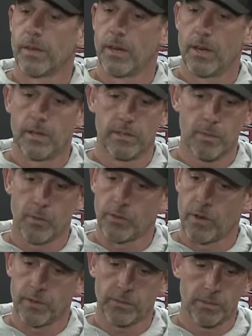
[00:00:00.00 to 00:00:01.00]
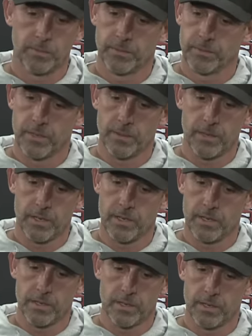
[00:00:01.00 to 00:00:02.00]
Uh, Deebo's awesome. I mean,
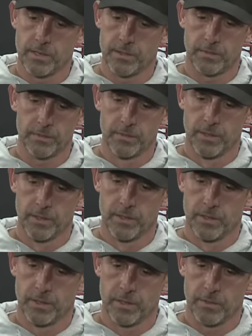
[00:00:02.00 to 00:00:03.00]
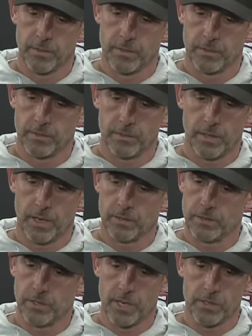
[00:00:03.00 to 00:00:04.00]
he's, um, I mean, just
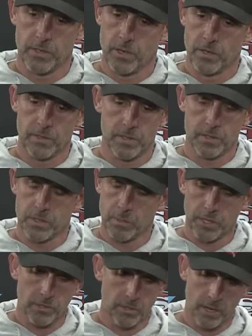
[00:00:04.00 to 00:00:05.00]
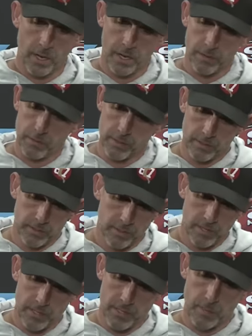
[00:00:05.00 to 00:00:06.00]
as you guys know, he's a special guy when
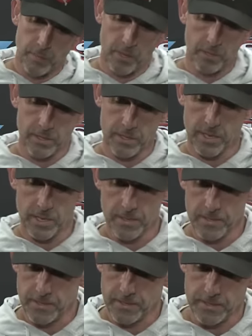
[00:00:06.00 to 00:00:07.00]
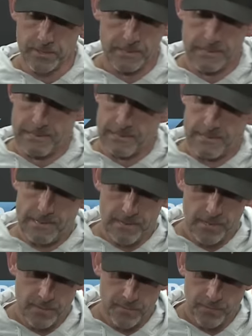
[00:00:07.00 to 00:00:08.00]
he gets that ball in his hands. And
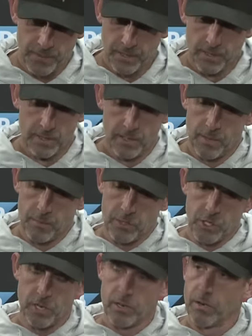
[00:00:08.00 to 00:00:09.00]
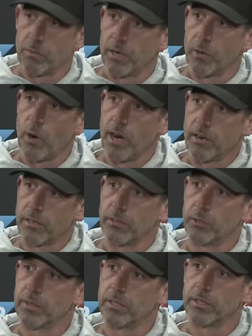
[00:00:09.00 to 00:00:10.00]
um, him and Jerry are probably wired a
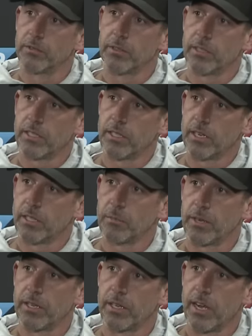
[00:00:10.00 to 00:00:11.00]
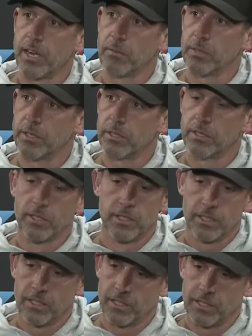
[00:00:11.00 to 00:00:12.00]
little bit differently, how they play the game, but
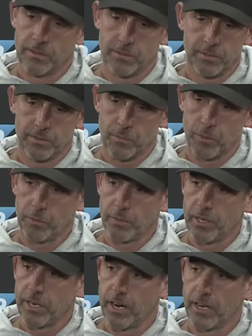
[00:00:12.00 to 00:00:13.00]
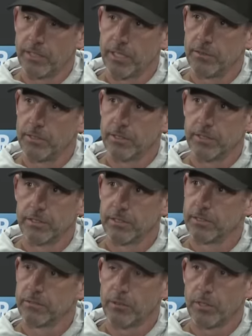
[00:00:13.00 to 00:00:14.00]
um, they both played at a high level and
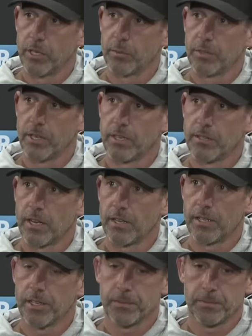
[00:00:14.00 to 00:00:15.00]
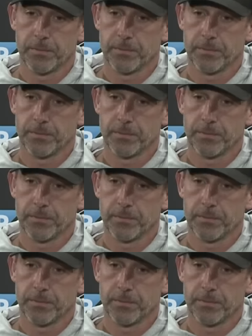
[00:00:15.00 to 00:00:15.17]
really helped the Niners out a lot.